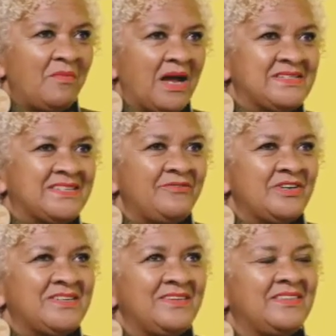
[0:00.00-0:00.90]
my
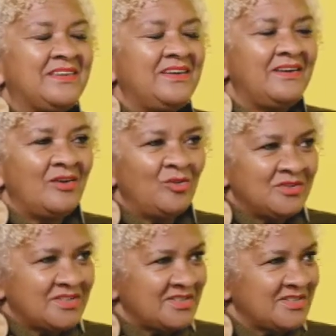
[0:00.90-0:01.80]
73-year-old
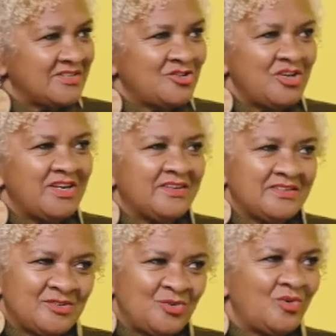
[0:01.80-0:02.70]
sister shared her
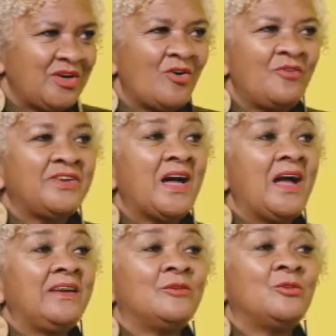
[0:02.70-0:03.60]
story after I
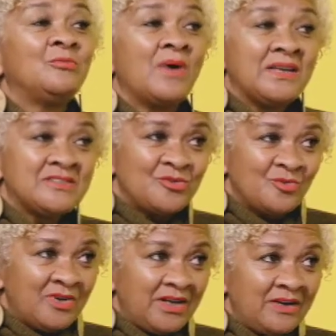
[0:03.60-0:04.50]
told my
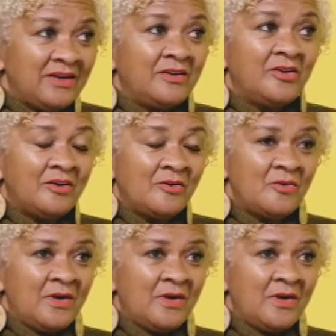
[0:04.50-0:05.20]
story, you know,